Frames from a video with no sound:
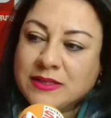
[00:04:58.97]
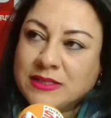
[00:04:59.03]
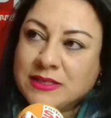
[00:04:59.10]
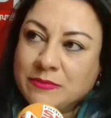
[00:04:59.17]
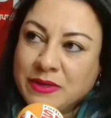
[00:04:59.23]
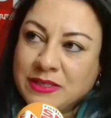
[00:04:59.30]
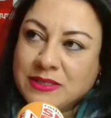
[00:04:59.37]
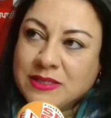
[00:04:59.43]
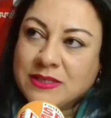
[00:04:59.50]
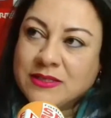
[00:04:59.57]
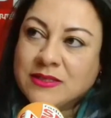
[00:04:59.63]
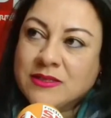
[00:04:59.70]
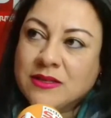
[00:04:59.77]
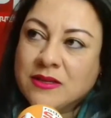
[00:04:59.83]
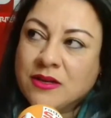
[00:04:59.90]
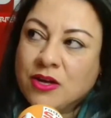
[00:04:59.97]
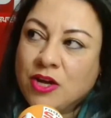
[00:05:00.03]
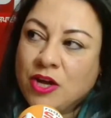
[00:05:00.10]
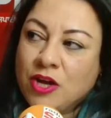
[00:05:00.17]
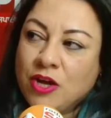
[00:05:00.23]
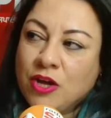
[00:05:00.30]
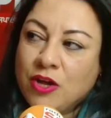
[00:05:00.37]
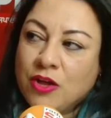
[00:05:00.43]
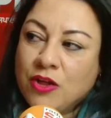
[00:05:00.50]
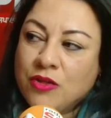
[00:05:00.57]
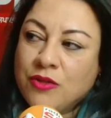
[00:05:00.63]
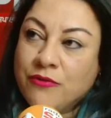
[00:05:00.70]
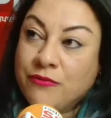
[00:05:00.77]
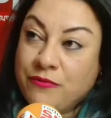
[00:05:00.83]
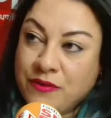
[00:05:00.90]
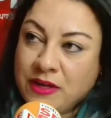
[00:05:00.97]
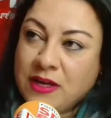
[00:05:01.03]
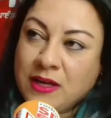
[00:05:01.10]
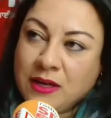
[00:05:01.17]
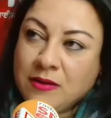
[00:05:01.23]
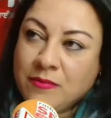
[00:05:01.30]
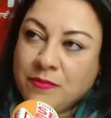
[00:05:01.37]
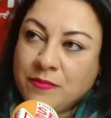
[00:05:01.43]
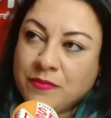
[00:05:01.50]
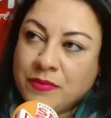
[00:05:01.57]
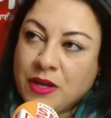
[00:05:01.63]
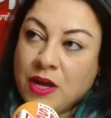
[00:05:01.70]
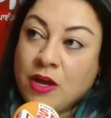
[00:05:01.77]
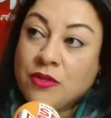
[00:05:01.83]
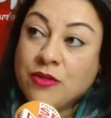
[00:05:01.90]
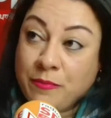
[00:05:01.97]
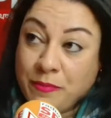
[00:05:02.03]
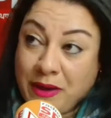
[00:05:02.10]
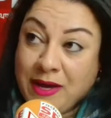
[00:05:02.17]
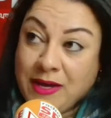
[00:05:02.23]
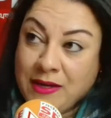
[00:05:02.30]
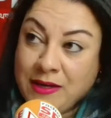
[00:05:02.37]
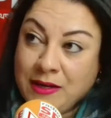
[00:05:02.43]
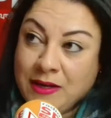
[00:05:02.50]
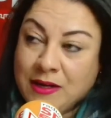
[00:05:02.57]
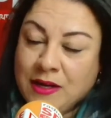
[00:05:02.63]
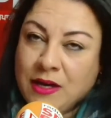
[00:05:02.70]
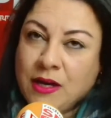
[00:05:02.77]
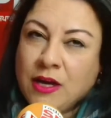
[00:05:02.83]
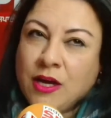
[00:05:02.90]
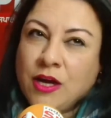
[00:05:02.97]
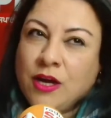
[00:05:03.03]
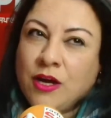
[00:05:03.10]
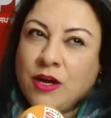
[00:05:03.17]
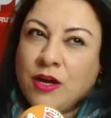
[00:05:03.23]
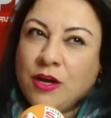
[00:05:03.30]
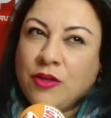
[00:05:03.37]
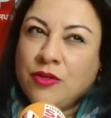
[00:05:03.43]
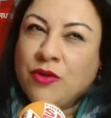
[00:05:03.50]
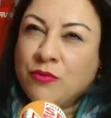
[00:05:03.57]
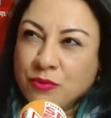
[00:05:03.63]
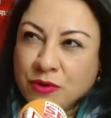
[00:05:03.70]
dismisses the fear, the pain, the